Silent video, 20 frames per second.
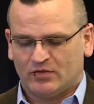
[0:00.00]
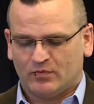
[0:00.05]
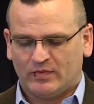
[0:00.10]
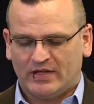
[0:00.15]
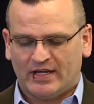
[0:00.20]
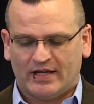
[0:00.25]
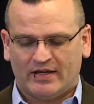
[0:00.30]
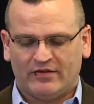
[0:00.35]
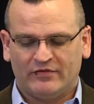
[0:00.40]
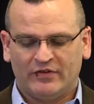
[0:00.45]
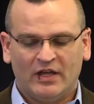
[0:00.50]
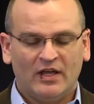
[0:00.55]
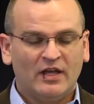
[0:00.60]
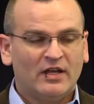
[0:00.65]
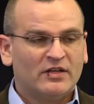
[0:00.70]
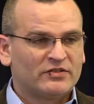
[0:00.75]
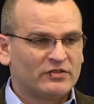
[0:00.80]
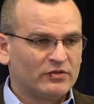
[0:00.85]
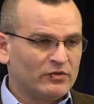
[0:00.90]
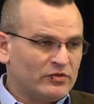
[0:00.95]
We have
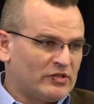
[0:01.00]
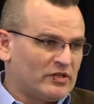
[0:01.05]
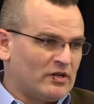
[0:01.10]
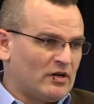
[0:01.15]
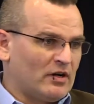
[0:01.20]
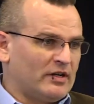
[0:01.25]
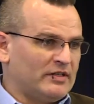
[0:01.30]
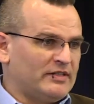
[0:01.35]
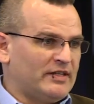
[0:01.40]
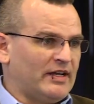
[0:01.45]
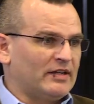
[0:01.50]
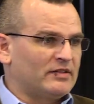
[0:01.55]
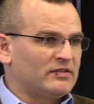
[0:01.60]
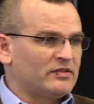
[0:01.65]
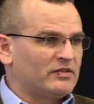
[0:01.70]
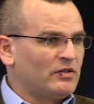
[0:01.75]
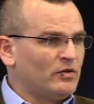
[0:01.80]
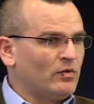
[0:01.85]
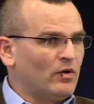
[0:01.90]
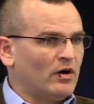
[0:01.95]
solution architects
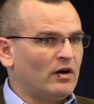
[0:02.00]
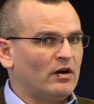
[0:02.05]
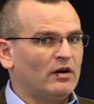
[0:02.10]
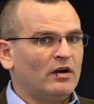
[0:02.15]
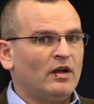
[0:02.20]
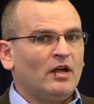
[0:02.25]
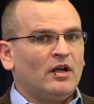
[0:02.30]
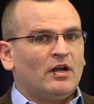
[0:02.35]
who are